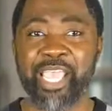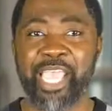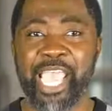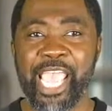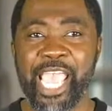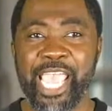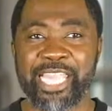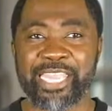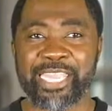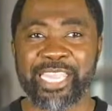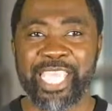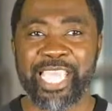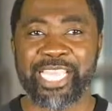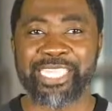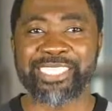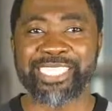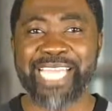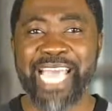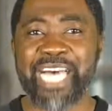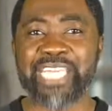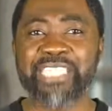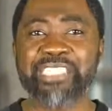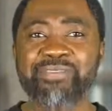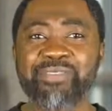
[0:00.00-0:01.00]
and their
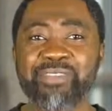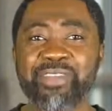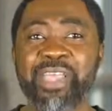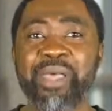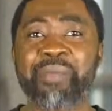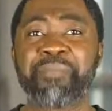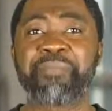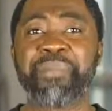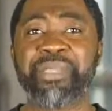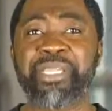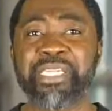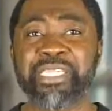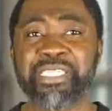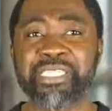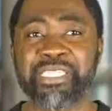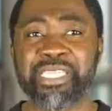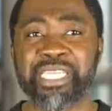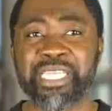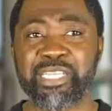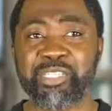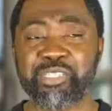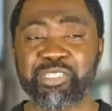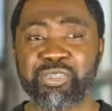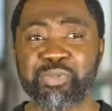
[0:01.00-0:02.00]
doubtful
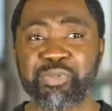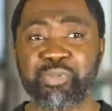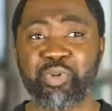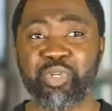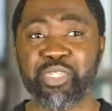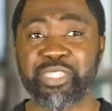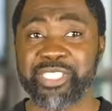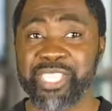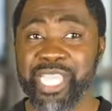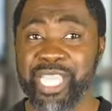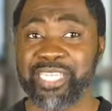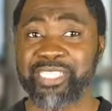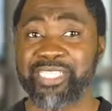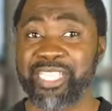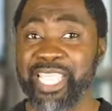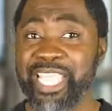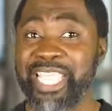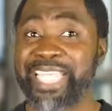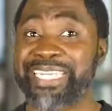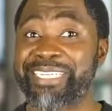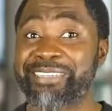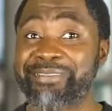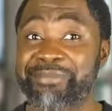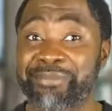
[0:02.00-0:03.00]
ability to protect the
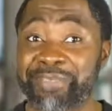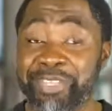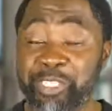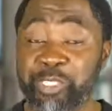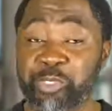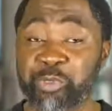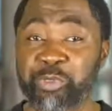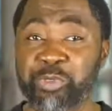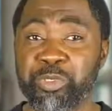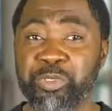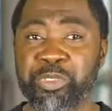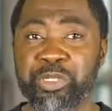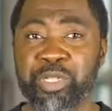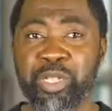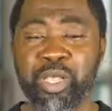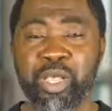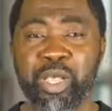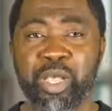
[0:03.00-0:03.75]
individual